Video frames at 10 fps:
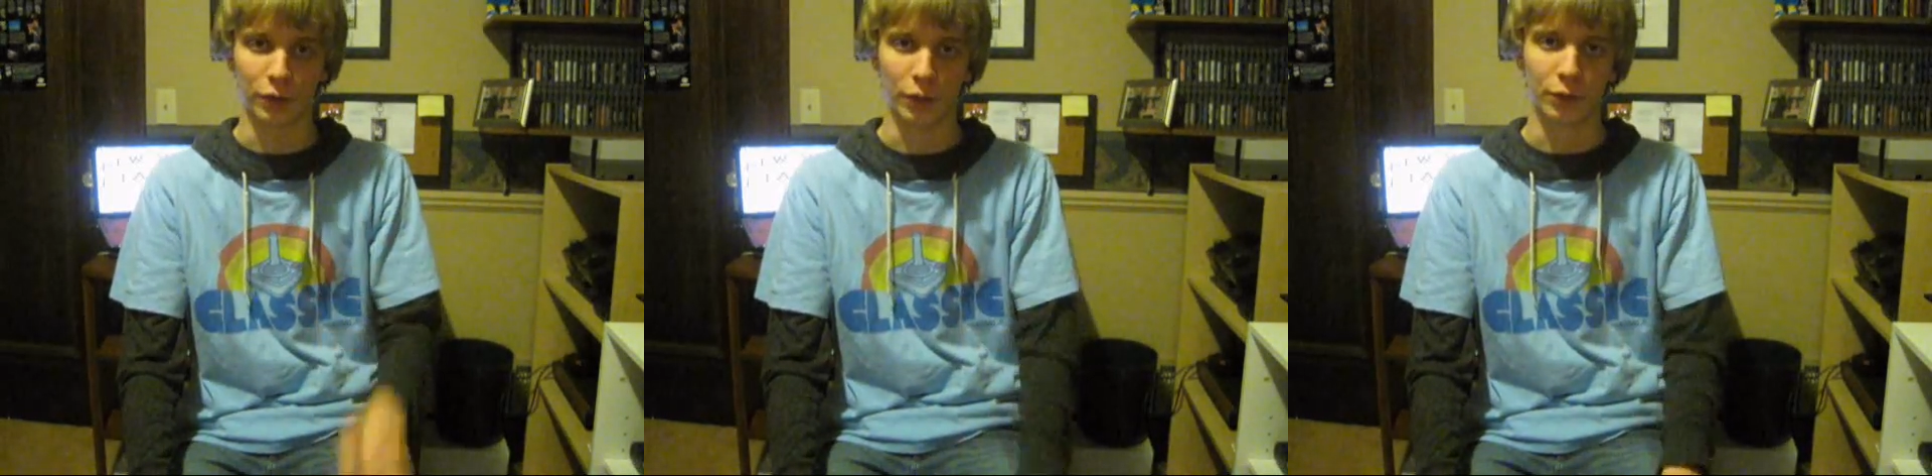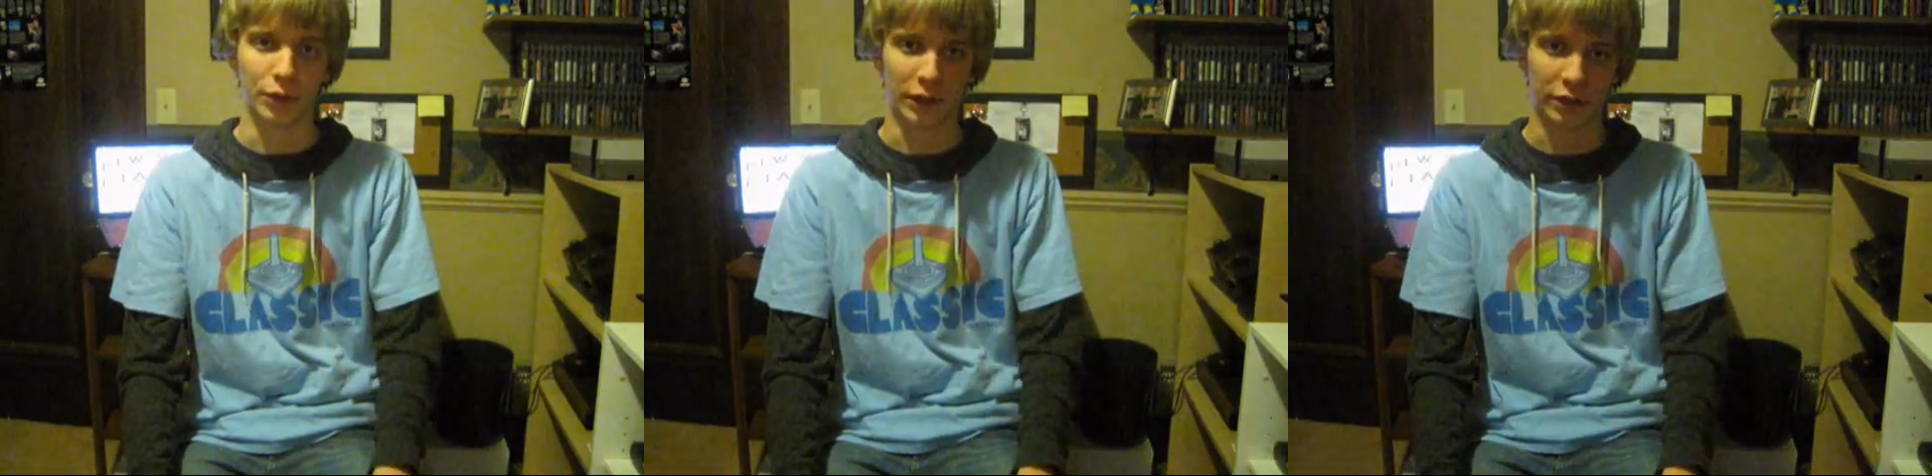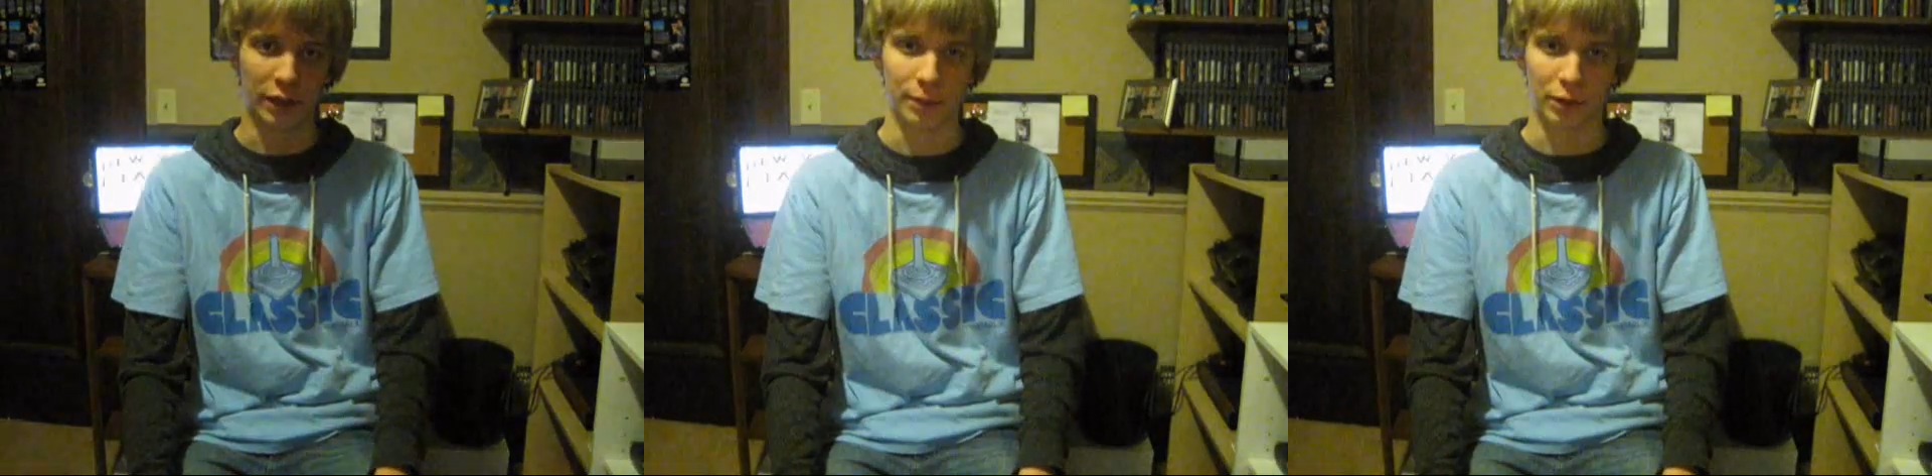those
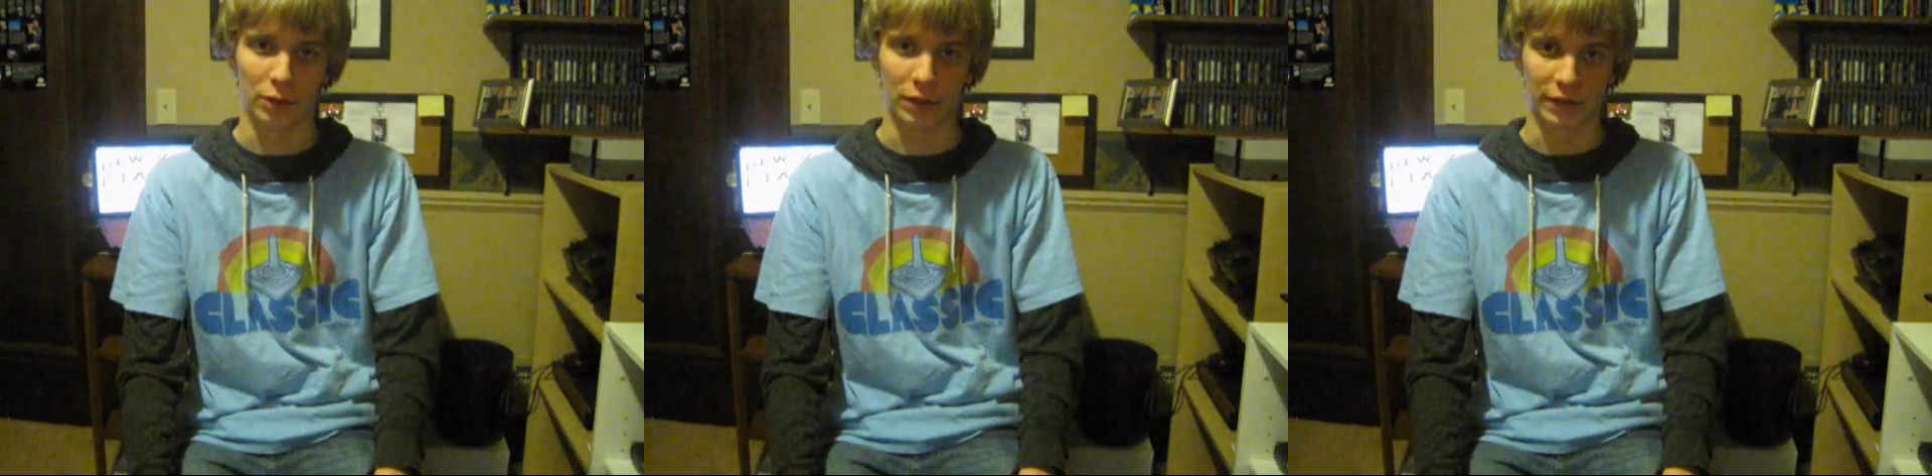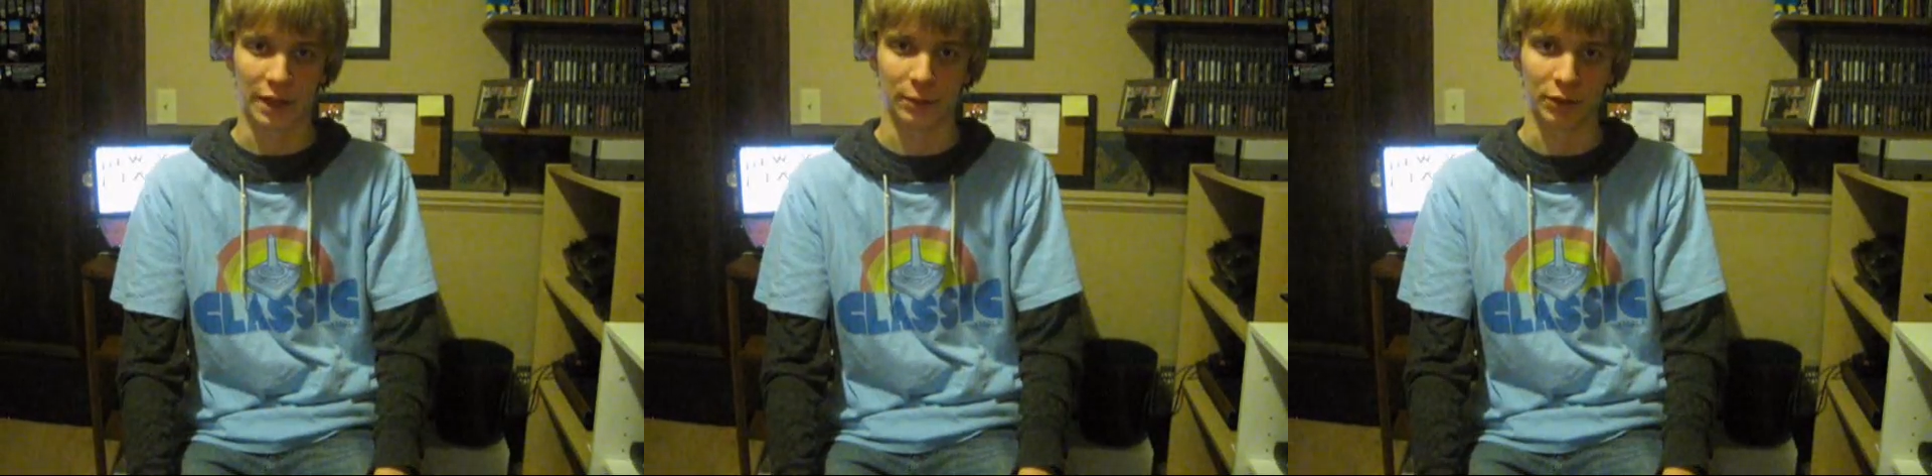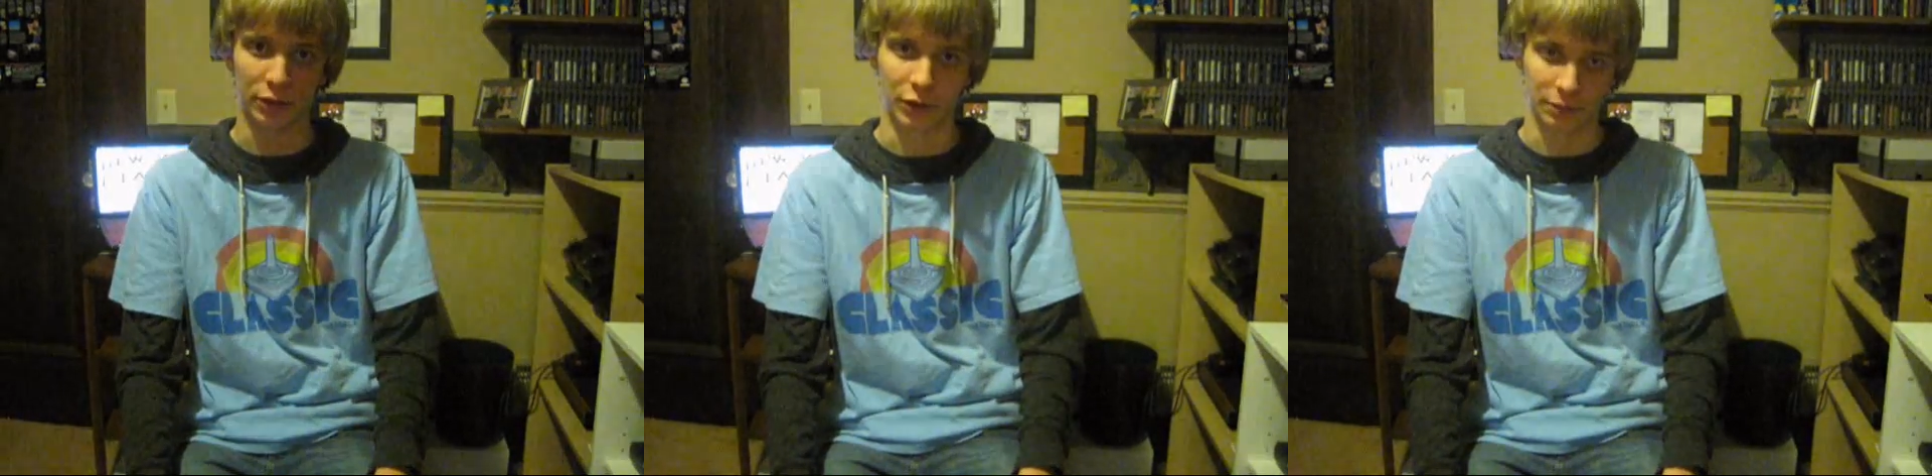next time I go out game
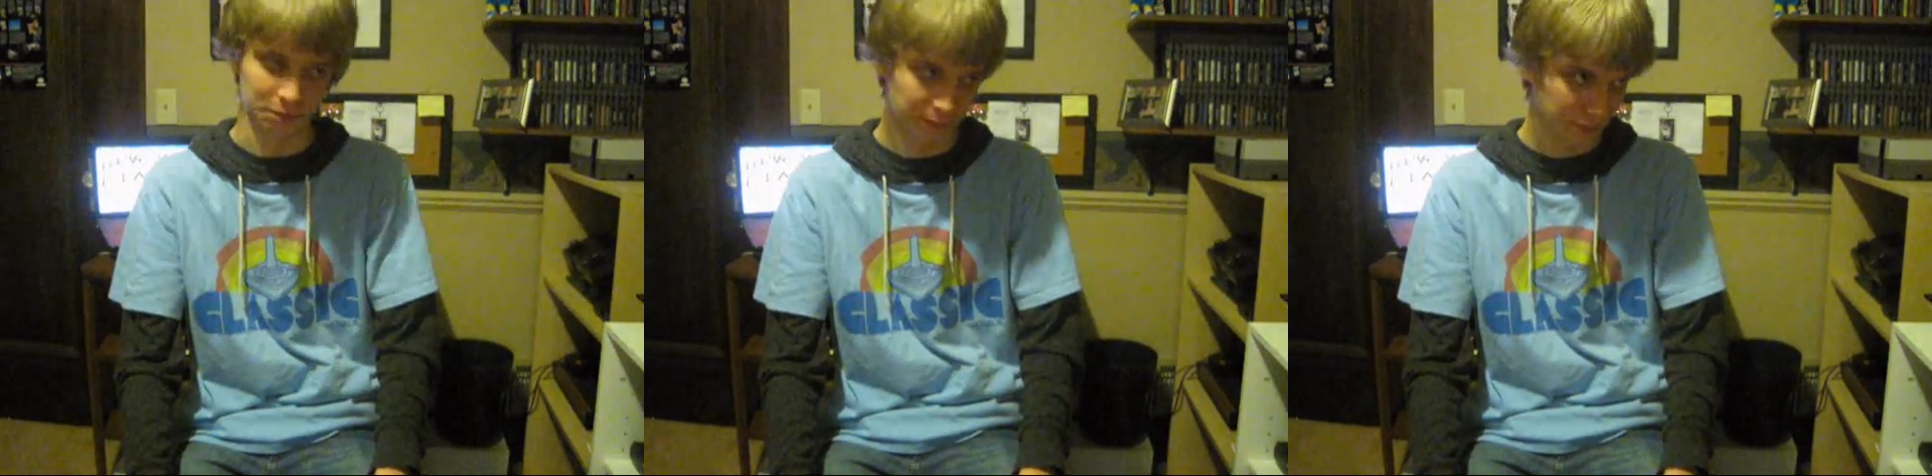hunting.